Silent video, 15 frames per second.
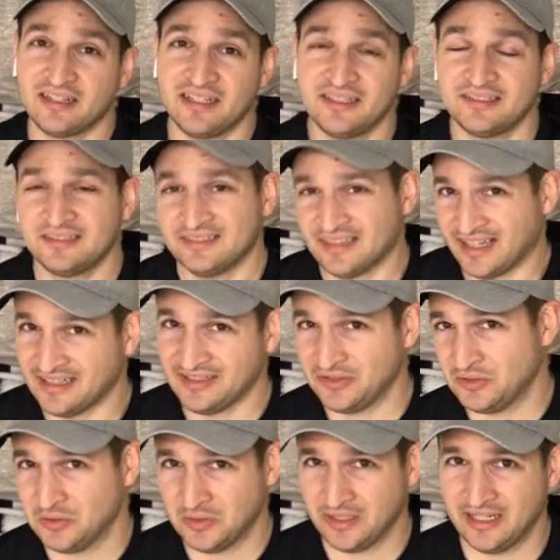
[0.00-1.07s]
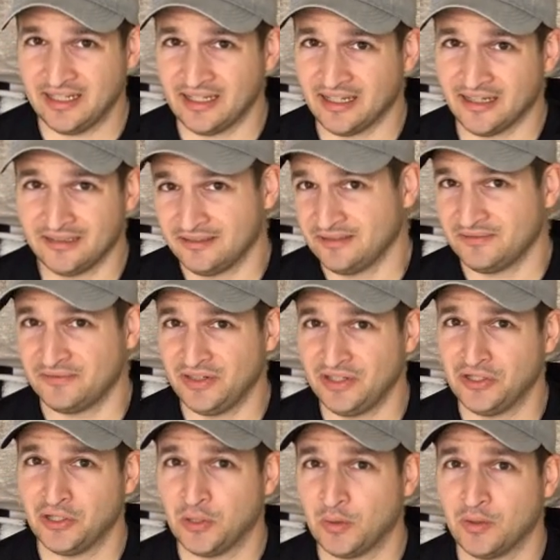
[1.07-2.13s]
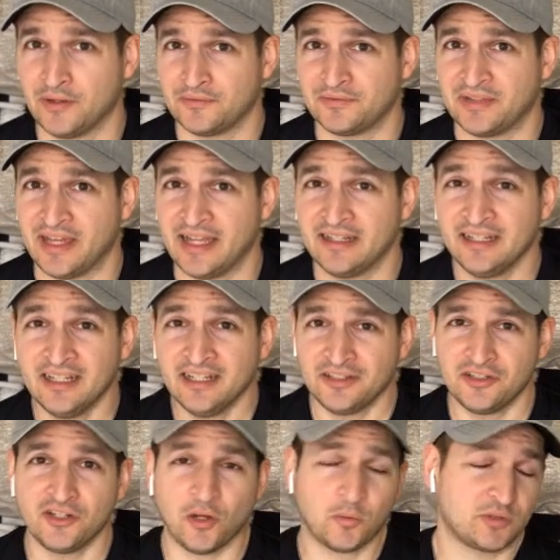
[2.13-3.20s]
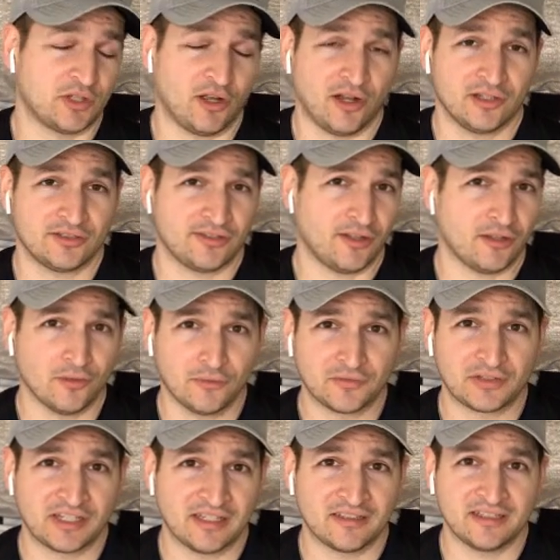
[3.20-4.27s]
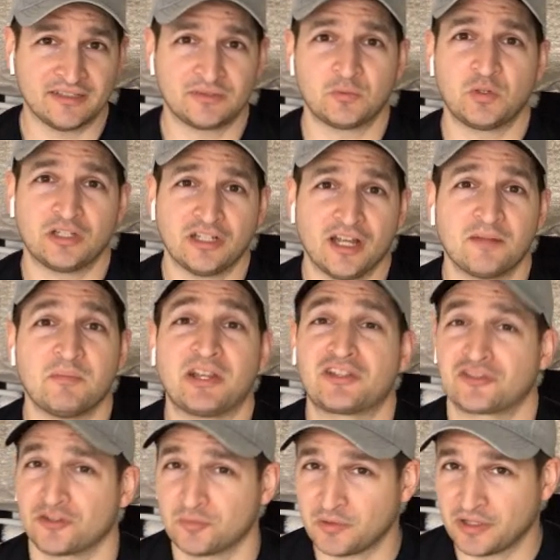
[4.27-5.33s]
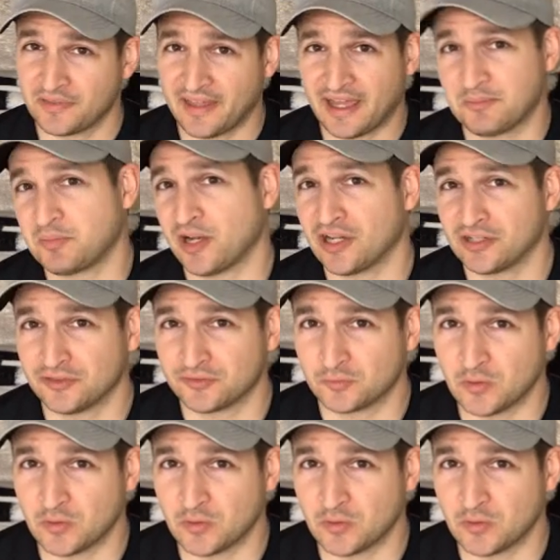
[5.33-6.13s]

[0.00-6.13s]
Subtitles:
I didn't do any video of that, with the hearts all over the undies and whatnot. Make sure to bring that pair as well.